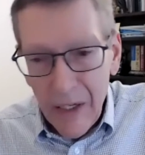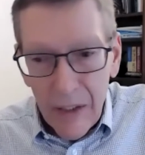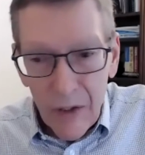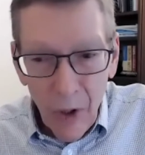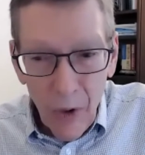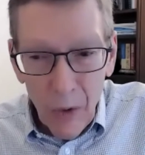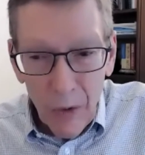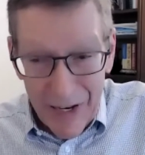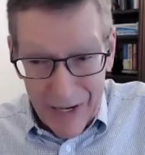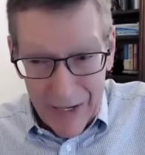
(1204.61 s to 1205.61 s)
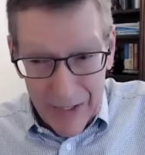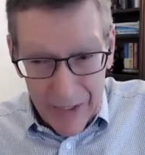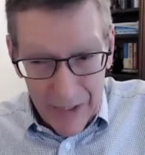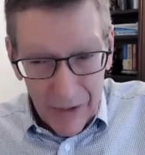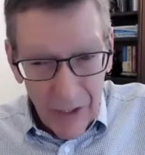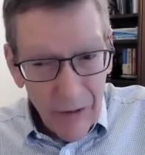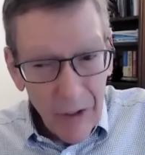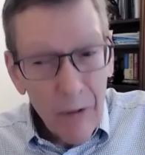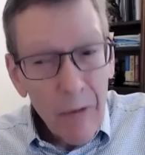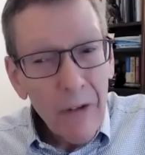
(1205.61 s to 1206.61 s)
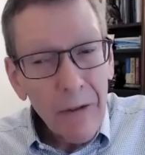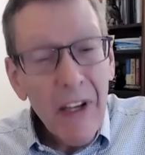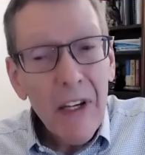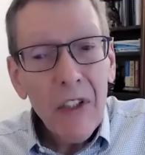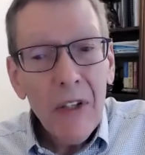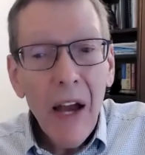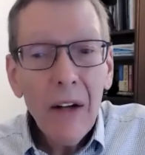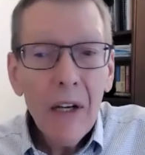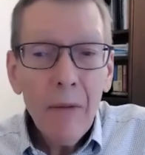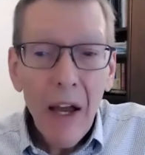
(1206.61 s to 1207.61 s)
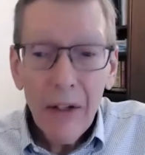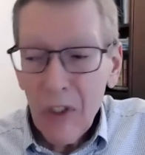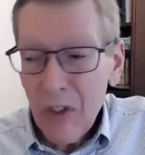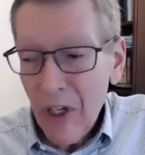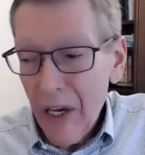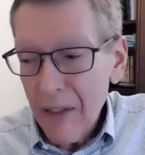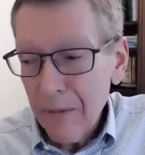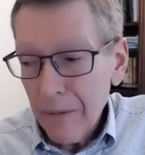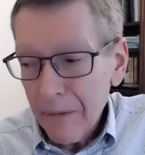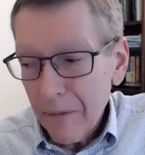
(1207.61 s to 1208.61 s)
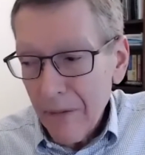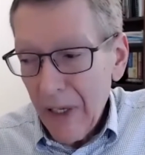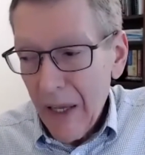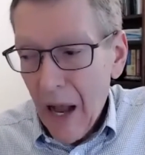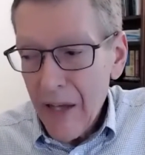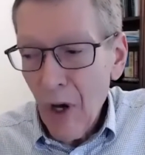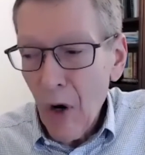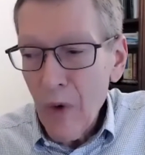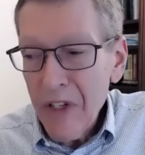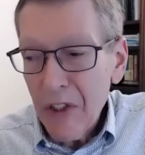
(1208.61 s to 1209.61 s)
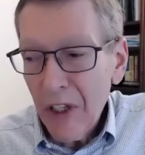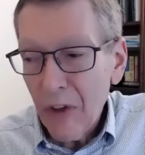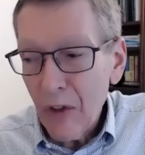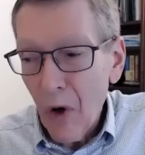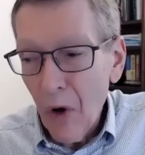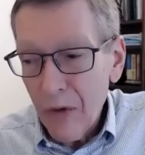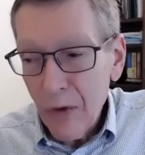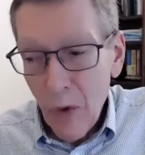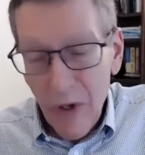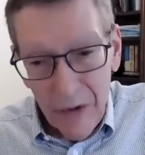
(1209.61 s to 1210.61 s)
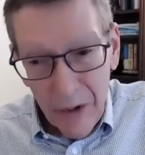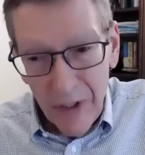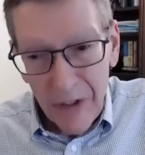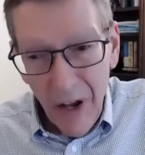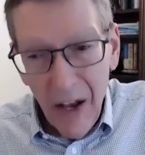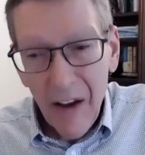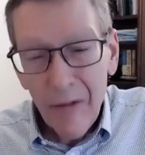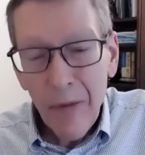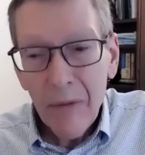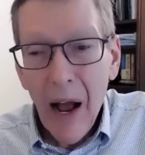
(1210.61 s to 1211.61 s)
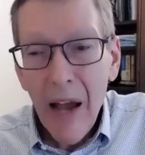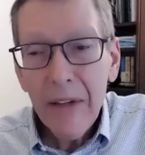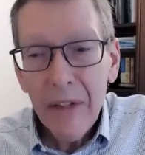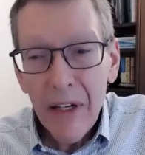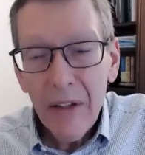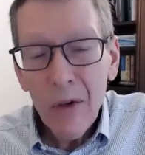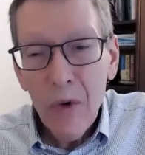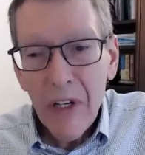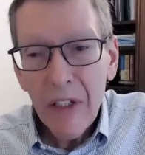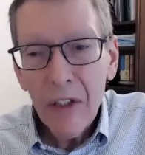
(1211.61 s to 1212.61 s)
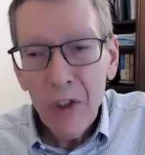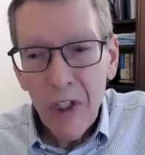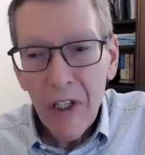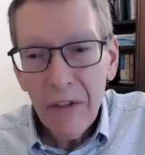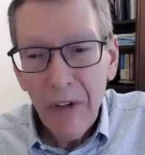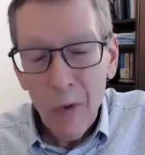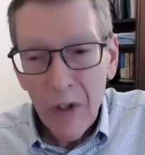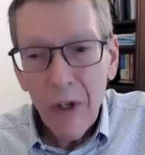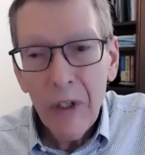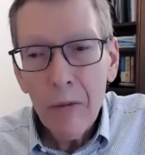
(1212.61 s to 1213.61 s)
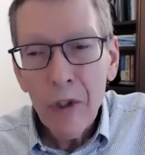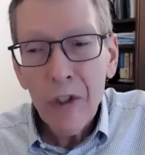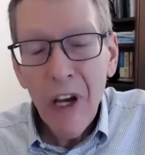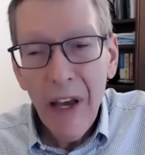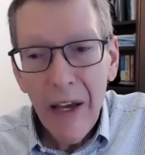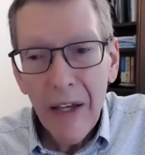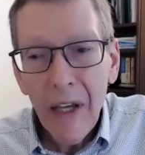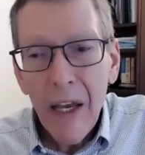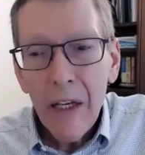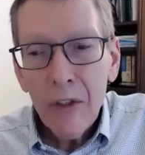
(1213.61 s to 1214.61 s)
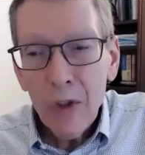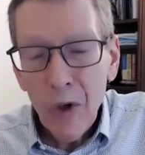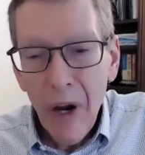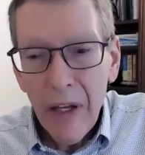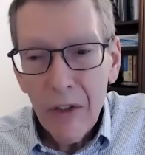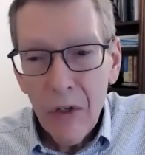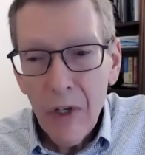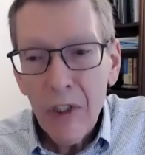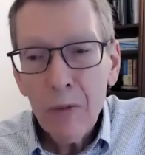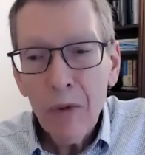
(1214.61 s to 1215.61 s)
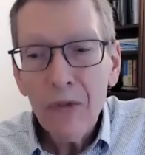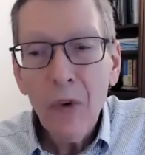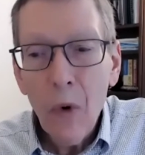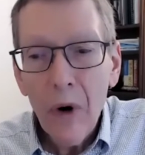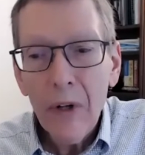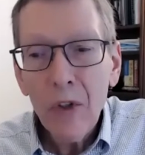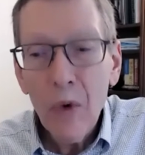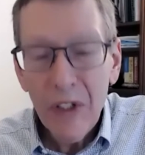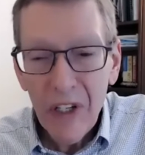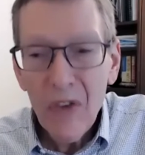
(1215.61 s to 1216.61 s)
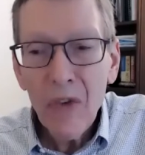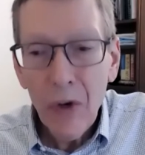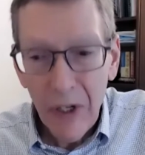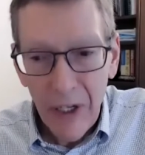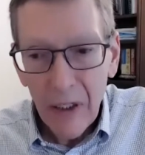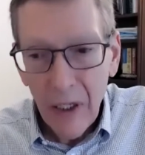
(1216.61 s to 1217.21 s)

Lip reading: So Governor Murphy has now come out and said, I know we set the goal of 2035, but I think that we can achieve, and we're going to push ahead to try and do this before 2030.